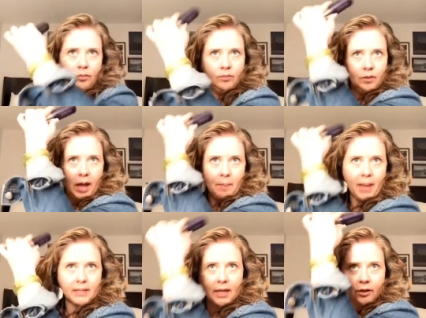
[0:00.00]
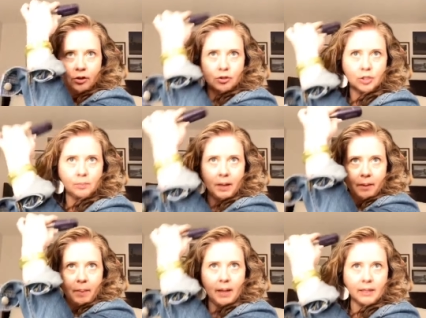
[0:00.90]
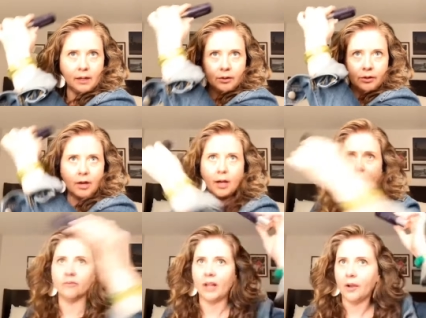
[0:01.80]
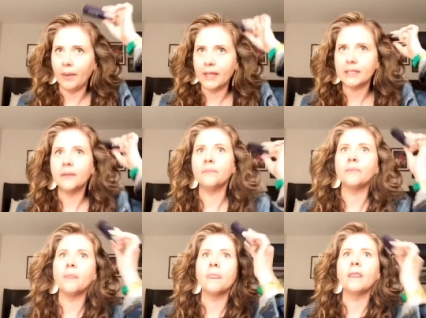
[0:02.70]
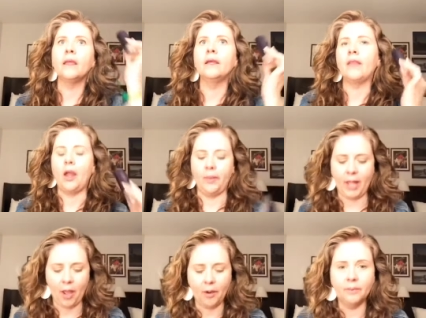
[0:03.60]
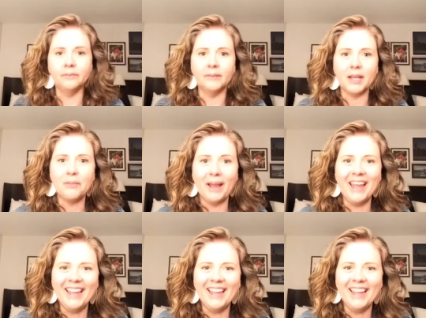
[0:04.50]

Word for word: Well, not pat down, you know, just pat, pat down your um, flyaways. There we go. Anyway,